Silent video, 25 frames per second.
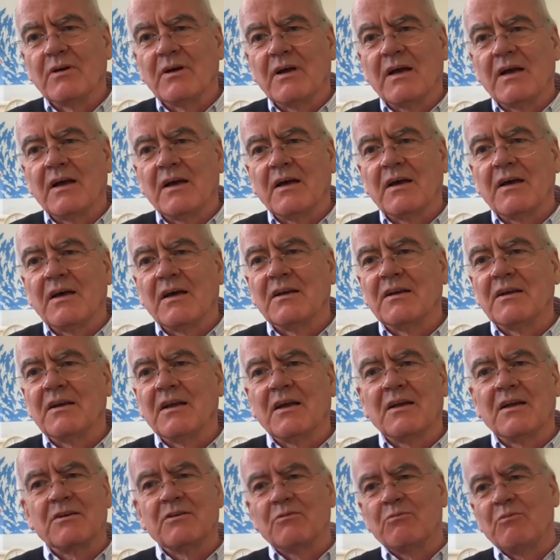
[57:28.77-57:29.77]

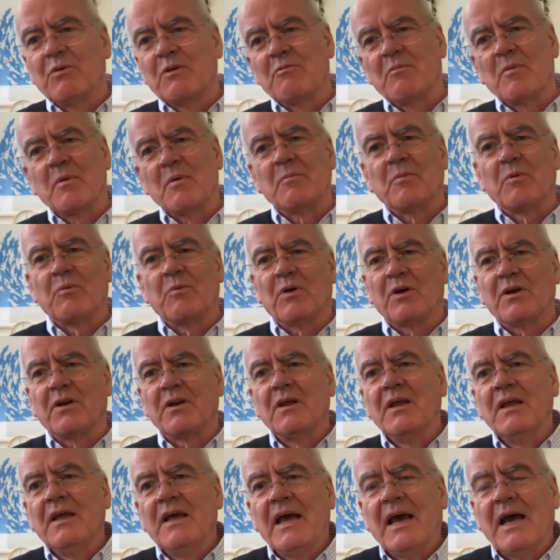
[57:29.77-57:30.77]
and we remember what
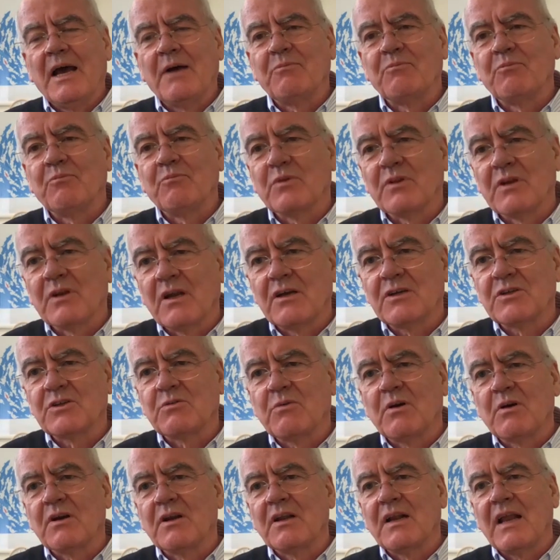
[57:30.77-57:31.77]
happened with the last
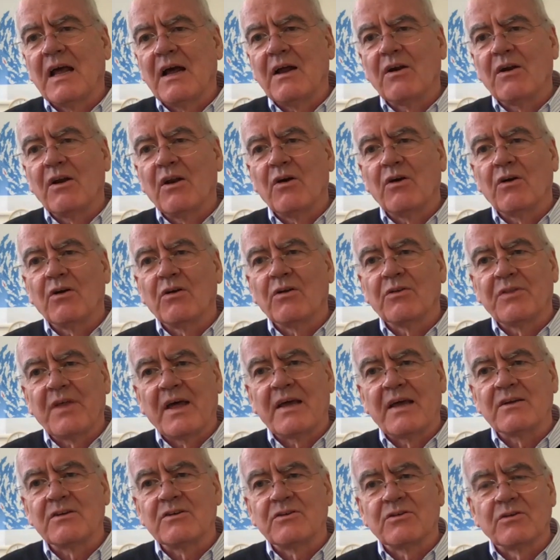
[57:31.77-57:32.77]
one and how long
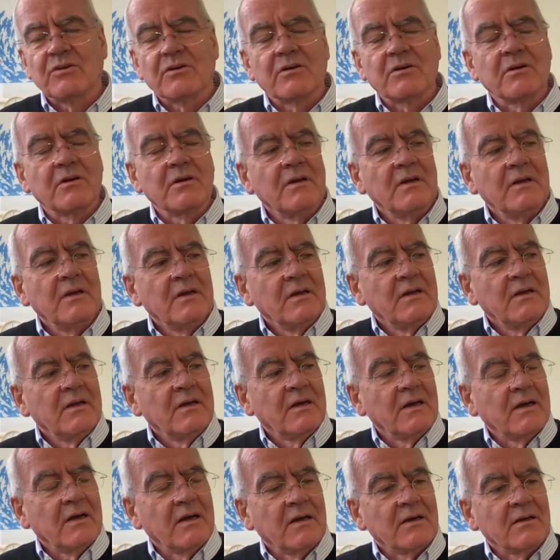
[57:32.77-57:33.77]
that took
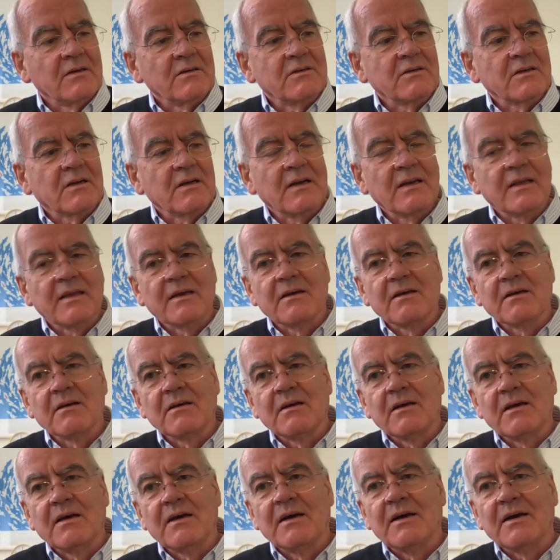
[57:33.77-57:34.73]
to clear.